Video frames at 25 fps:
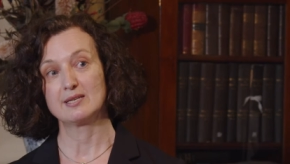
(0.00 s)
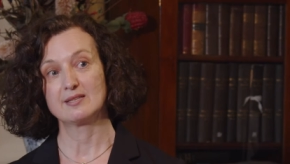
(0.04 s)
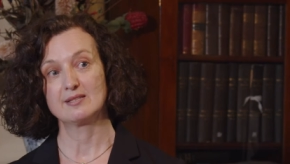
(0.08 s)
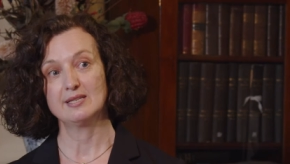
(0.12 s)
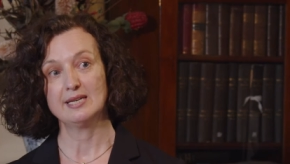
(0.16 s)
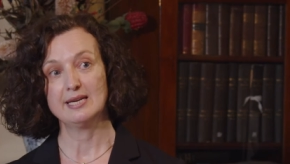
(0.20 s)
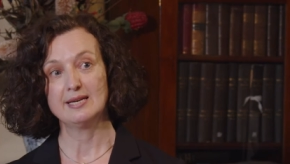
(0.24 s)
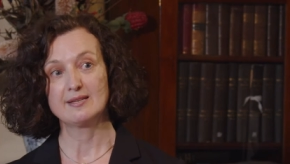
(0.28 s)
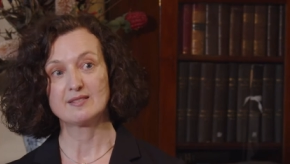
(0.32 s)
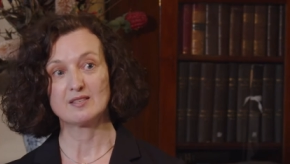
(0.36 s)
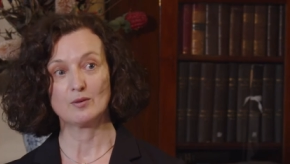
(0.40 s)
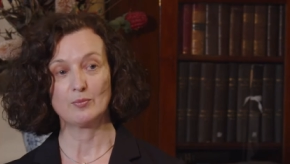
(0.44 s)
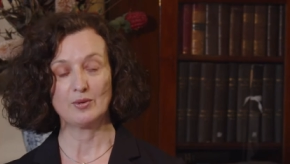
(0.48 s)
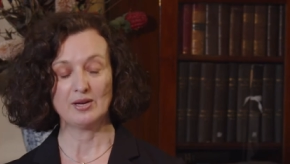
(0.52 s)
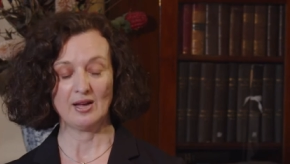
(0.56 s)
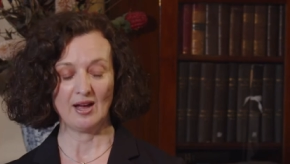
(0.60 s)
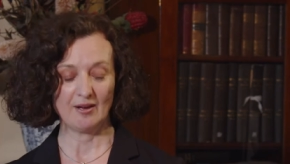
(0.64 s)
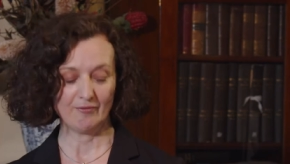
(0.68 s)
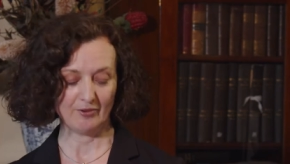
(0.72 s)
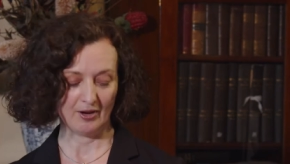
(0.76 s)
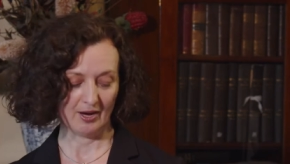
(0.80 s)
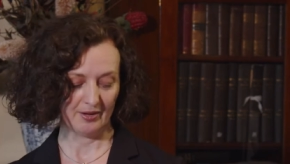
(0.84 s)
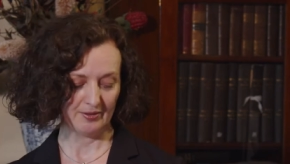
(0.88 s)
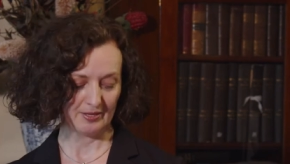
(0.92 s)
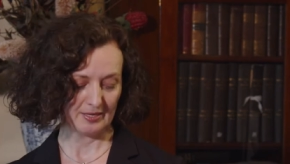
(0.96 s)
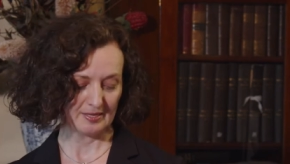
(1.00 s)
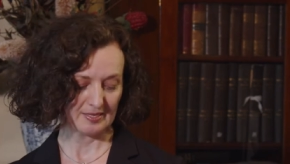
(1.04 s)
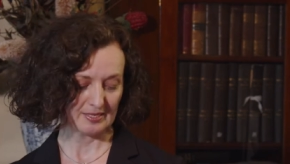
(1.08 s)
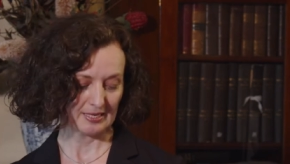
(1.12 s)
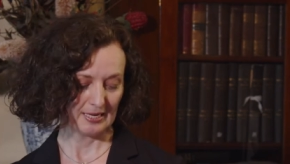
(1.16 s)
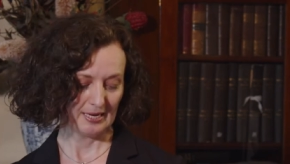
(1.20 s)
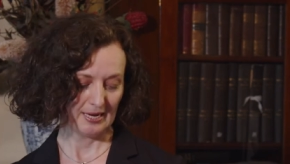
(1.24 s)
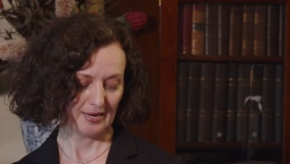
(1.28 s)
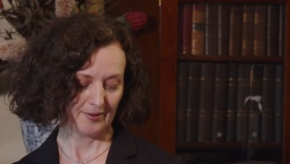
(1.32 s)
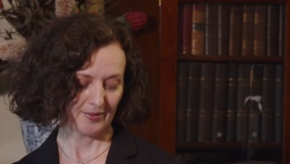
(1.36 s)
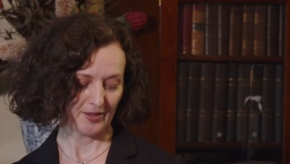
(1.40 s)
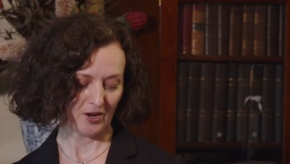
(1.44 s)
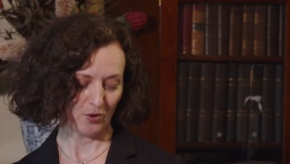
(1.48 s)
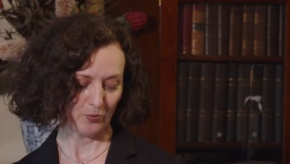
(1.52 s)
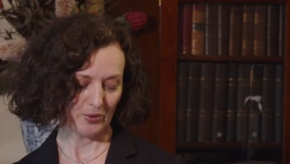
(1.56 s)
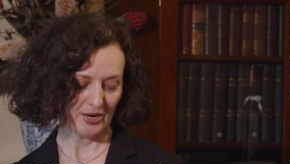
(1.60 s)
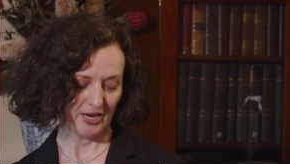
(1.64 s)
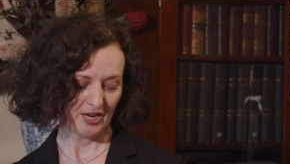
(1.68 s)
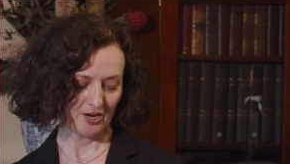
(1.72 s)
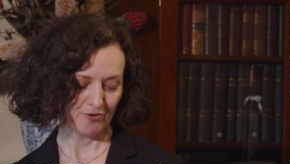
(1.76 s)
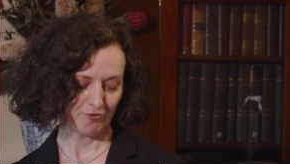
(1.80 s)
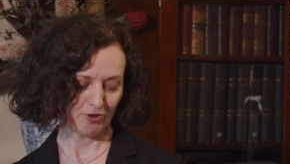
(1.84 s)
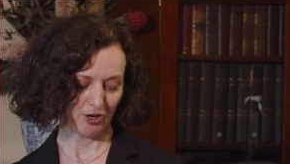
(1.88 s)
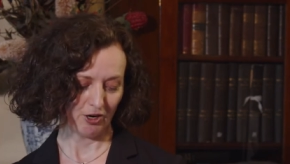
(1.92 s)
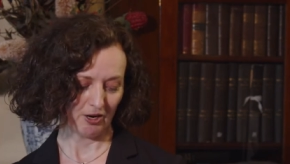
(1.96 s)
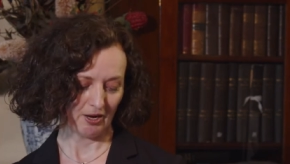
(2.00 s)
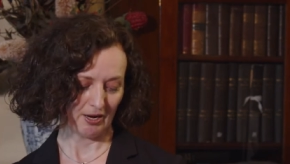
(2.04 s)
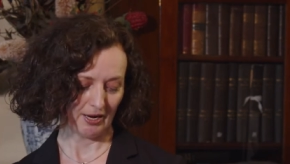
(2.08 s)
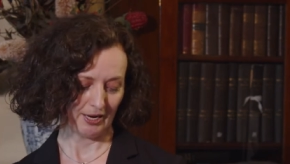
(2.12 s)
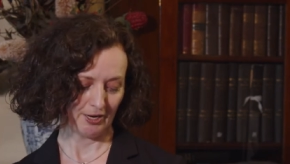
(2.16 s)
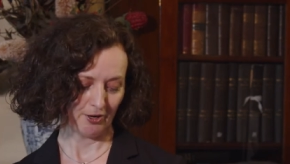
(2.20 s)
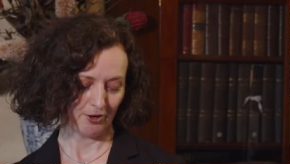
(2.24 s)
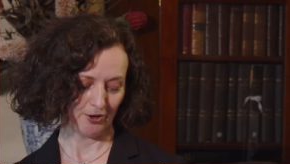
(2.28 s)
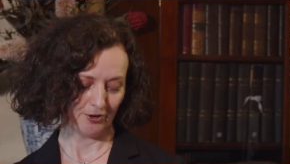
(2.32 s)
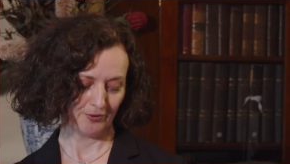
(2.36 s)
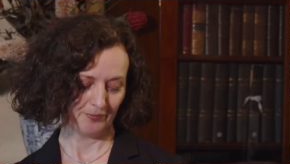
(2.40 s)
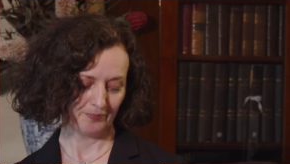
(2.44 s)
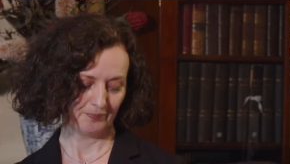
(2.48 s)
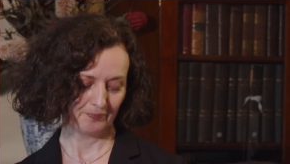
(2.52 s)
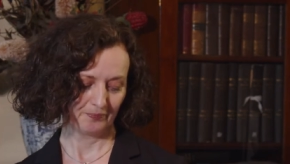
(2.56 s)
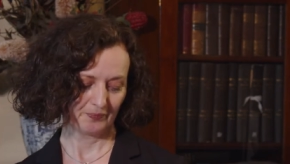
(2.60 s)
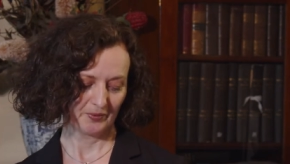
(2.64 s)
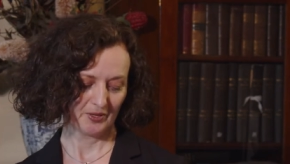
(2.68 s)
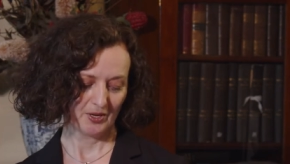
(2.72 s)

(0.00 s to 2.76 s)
a disease, that we have others that we can rely on.